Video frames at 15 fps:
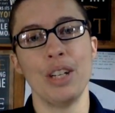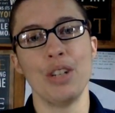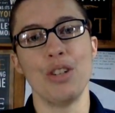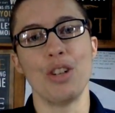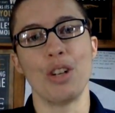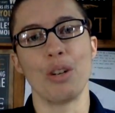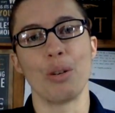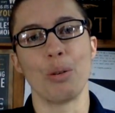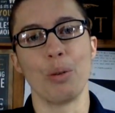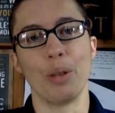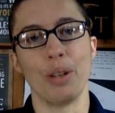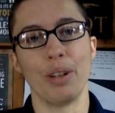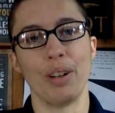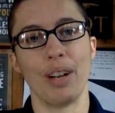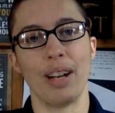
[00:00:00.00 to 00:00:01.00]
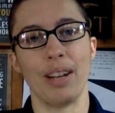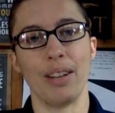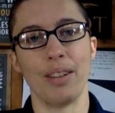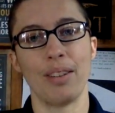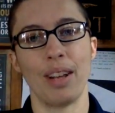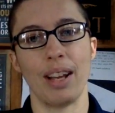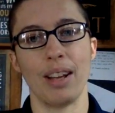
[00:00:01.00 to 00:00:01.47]
genderqueer
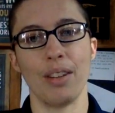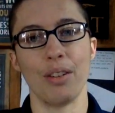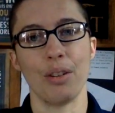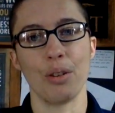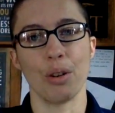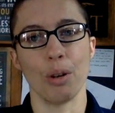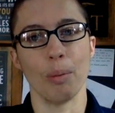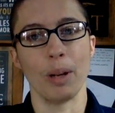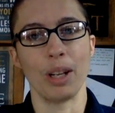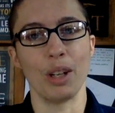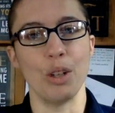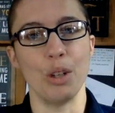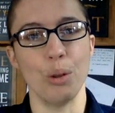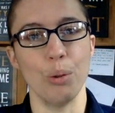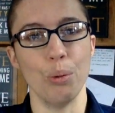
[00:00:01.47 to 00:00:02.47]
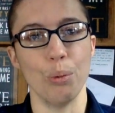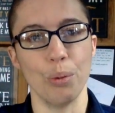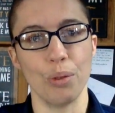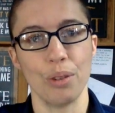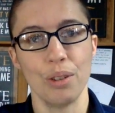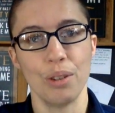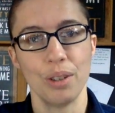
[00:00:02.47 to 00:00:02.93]
as a term I could
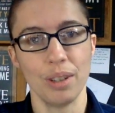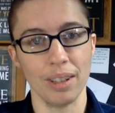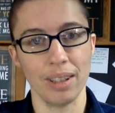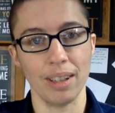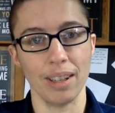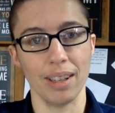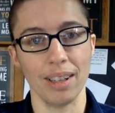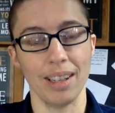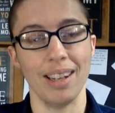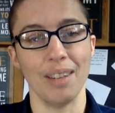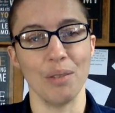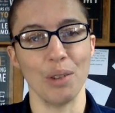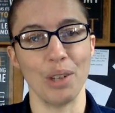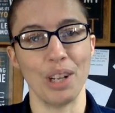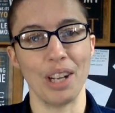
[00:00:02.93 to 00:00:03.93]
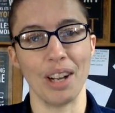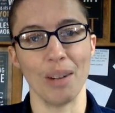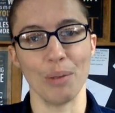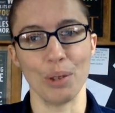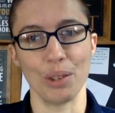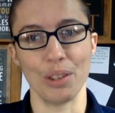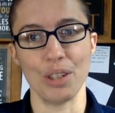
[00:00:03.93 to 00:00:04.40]
use in everyday
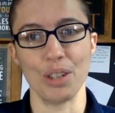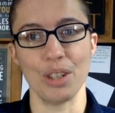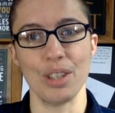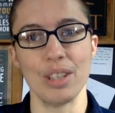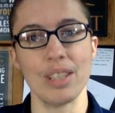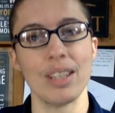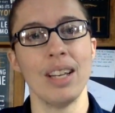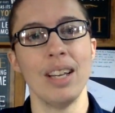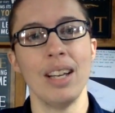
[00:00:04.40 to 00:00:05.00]
conversations.